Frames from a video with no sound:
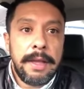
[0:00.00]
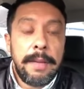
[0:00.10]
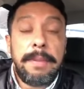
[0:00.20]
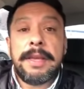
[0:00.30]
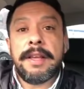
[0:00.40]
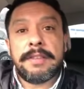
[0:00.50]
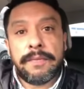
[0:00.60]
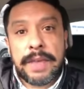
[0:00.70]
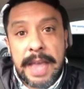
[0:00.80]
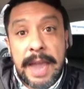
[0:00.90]
Because
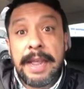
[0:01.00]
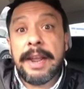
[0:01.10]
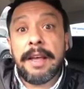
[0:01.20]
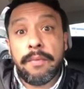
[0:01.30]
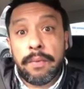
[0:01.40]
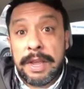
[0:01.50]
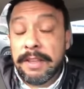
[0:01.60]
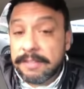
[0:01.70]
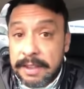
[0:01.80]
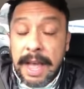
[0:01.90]
if Canada
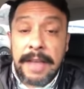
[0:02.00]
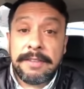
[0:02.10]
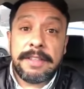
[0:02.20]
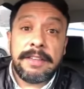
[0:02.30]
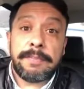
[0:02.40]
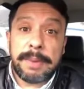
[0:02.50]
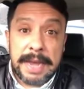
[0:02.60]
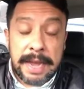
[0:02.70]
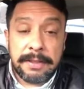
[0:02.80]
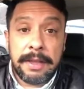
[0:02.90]
re-signs this
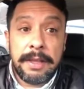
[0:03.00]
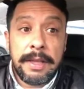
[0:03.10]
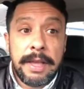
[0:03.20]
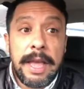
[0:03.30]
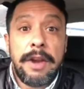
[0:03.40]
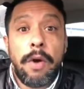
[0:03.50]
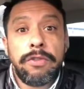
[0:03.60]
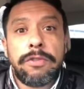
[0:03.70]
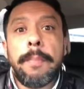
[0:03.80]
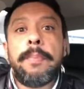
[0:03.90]
pact and
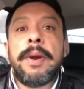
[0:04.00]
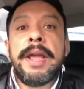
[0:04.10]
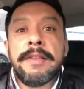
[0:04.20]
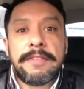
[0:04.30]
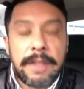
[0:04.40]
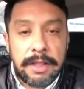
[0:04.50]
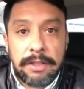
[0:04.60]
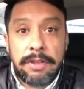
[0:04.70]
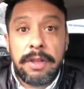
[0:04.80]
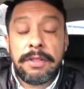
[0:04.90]
also brings the
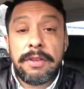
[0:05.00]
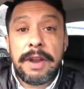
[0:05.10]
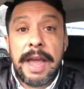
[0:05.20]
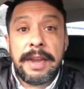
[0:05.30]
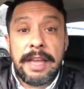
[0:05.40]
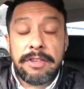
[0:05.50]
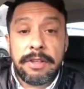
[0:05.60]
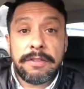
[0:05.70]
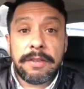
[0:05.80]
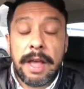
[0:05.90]
United
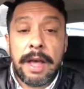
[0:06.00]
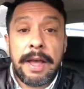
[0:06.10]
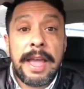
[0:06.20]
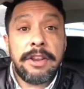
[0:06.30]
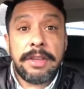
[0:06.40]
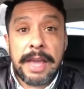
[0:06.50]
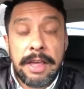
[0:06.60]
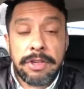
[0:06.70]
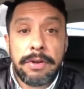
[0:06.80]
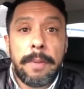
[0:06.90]
Nations
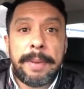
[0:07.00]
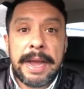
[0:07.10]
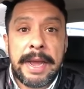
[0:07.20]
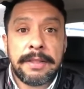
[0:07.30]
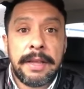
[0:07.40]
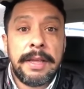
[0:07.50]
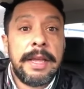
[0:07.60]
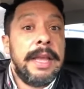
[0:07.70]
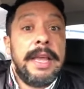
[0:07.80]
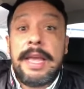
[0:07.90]
educational pact,
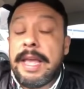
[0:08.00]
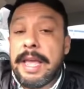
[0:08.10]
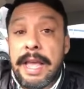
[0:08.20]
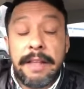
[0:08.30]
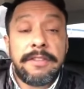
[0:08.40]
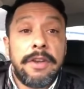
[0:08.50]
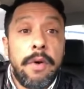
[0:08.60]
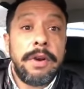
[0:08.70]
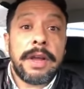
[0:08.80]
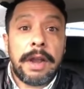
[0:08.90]
it's
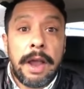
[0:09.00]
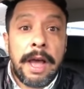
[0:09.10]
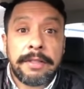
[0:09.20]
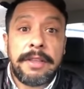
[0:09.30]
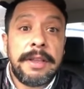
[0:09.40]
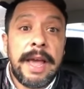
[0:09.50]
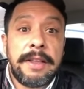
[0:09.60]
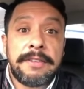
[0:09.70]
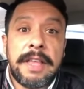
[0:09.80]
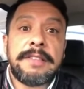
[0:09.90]
going to clog the
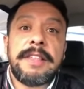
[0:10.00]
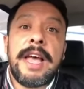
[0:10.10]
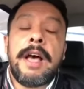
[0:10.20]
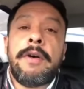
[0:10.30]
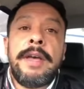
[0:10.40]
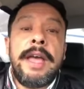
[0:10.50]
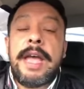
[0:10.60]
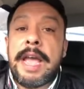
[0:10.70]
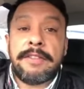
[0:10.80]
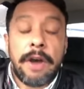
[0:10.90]
United States now
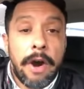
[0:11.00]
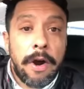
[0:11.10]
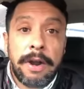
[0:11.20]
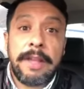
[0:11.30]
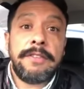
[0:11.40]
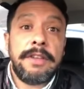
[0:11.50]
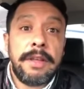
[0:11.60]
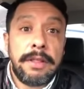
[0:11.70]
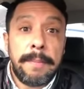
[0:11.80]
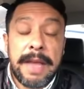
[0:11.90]
as hard as the
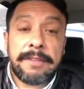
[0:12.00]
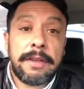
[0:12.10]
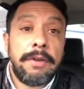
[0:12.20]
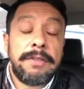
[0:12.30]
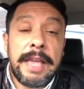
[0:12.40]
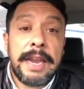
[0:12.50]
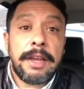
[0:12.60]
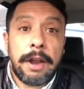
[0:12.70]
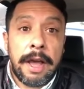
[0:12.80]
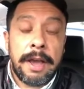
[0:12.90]
Mexico is getting
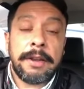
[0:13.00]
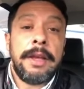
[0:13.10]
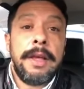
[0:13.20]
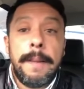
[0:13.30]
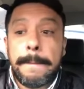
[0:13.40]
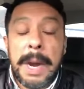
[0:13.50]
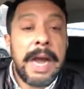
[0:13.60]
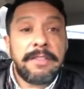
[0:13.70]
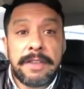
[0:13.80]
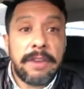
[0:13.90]
clogged
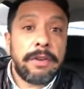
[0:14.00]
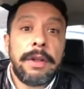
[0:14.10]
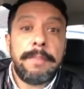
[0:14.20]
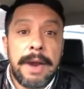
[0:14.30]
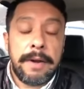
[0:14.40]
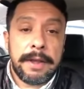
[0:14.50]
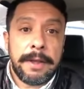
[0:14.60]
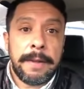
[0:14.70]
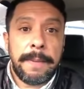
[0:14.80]
by Central America.